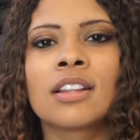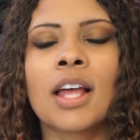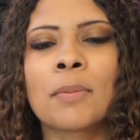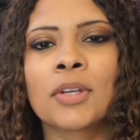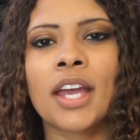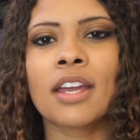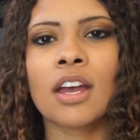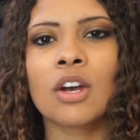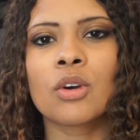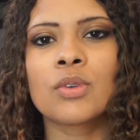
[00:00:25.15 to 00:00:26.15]
leopard
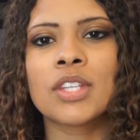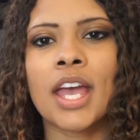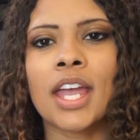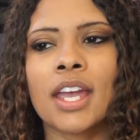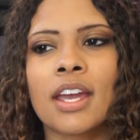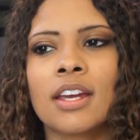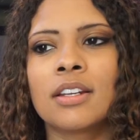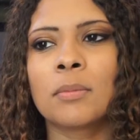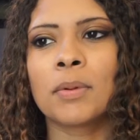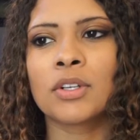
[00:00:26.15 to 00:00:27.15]
geckos
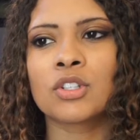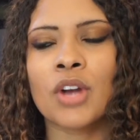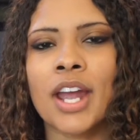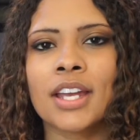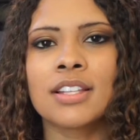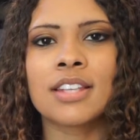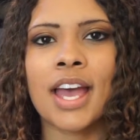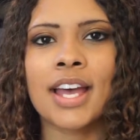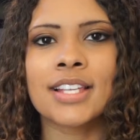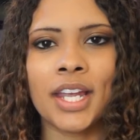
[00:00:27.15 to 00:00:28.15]
and bearded dragons
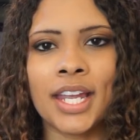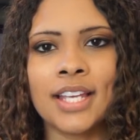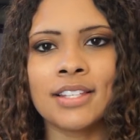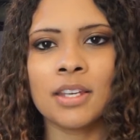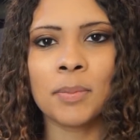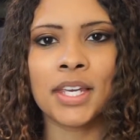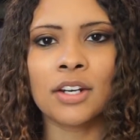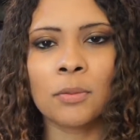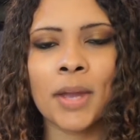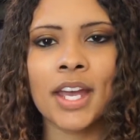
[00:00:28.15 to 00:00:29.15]
as easy
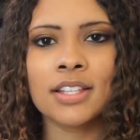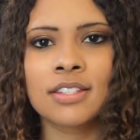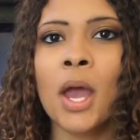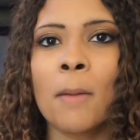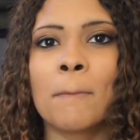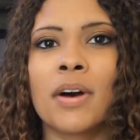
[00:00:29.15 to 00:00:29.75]
beginner pets,